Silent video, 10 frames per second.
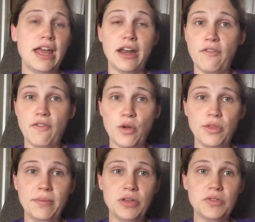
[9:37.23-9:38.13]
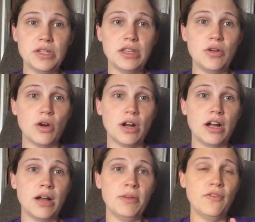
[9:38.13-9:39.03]
And I fold them using the
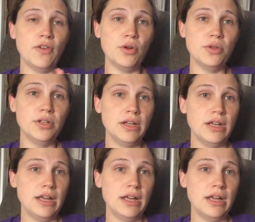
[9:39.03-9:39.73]
origami fold.